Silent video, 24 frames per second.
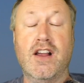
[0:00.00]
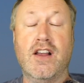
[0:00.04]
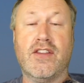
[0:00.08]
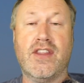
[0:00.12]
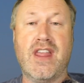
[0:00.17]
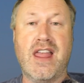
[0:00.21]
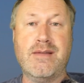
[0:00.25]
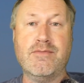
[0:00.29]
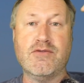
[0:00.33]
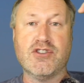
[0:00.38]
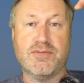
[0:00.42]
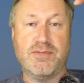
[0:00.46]

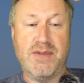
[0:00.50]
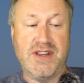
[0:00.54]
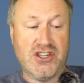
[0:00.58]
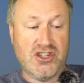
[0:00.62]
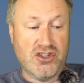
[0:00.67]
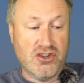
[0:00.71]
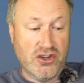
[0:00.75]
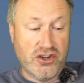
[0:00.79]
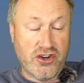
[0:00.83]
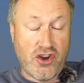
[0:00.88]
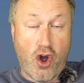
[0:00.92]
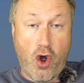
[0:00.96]
They must be
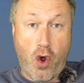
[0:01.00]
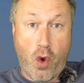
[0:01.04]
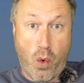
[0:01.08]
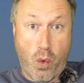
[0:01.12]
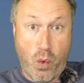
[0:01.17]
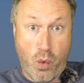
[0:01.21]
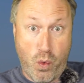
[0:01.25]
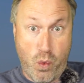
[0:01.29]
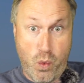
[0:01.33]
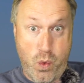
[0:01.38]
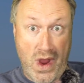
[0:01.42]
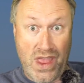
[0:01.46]
stood
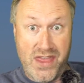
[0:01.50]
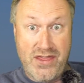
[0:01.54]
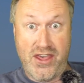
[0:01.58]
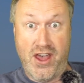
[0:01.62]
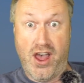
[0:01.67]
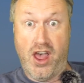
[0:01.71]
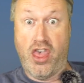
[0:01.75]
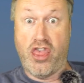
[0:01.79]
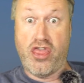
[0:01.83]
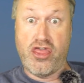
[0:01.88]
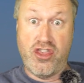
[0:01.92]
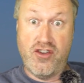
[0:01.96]
with
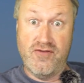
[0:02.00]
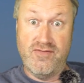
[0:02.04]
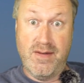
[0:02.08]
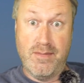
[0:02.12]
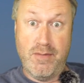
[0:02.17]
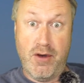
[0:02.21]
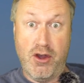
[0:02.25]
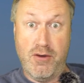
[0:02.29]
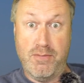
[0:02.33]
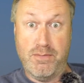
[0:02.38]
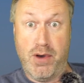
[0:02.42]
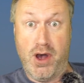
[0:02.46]
the
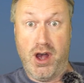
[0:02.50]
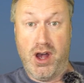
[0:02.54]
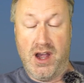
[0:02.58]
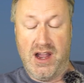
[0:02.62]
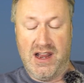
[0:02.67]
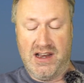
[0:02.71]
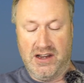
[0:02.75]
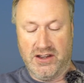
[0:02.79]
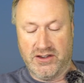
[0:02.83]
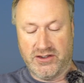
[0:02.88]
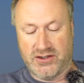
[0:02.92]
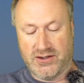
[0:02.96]
remote
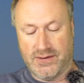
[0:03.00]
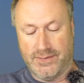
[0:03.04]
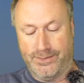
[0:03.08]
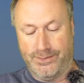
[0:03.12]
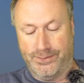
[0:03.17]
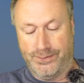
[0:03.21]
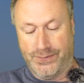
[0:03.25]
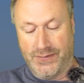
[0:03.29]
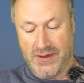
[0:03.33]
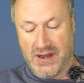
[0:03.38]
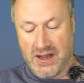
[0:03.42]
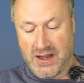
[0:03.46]
pilot,
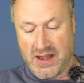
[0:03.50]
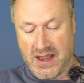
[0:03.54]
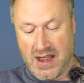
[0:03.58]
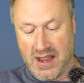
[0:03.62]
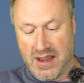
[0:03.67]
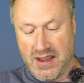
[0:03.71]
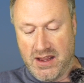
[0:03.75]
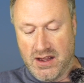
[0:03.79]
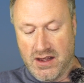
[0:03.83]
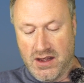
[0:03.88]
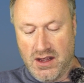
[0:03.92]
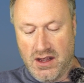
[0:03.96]

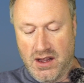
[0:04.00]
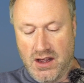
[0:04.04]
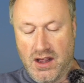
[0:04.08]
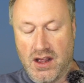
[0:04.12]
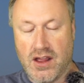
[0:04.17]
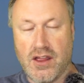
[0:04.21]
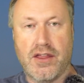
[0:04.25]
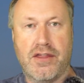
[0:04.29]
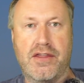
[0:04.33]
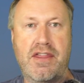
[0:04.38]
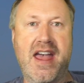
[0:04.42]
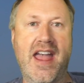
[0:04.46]
okay?
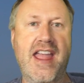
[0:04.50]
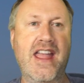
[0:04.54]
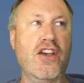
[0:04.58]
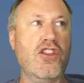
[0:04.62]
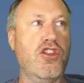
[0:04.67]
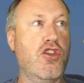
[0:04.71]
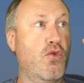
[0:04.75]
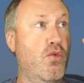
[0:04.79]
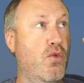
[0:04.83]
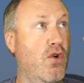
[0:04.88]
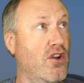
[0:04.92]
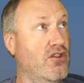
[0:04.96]
They are
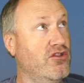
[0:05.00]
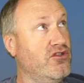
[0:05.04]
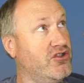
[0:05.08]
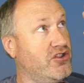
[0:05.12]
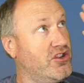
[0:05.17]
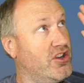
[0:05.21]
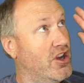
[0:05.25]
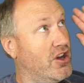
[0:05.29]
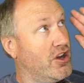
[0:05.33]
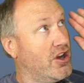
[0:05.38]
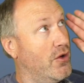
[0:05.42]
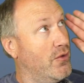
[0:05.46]
the ones
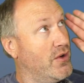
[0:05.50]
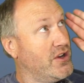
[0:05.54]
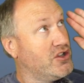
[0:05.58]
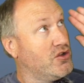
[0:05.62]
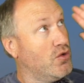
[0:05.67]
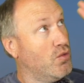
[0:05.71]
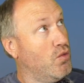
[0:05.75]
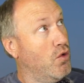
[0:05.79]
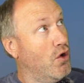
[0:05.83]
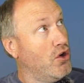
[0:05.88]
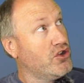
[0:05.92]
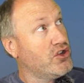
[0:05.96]
that are going to
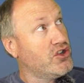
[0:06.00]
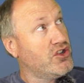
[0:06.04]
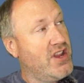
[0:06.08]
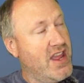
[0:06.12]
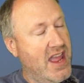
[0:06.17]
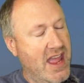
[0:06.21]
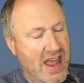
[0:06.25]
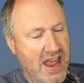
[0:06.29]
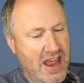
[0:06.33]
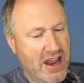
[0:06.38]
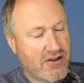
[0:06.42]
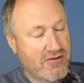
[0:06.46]
watch
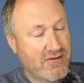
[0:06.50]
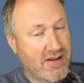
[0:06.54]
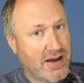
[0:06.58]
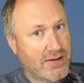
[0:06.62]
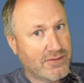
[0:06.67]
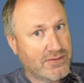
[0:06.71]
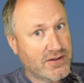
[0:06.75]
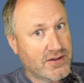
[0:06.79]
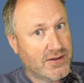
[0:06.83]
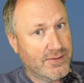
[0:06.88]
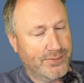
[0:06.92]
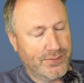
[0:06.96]
the
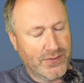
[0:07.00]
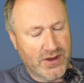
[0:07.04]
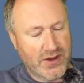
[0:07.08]
aircraft.